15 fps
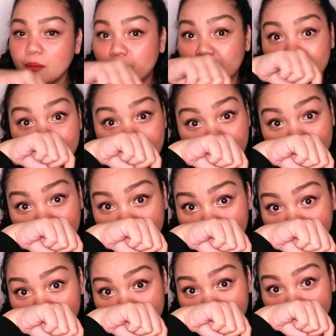But then
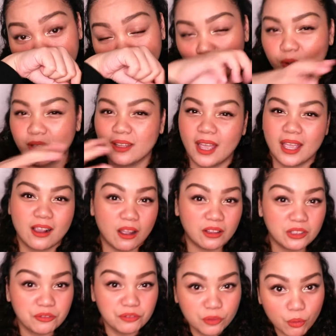when I got
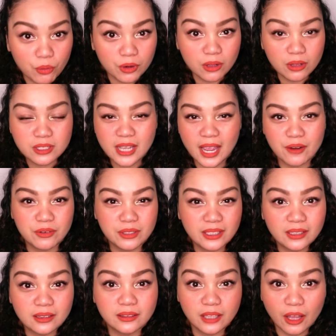the florals, I
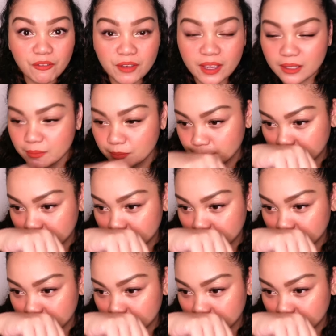really love it.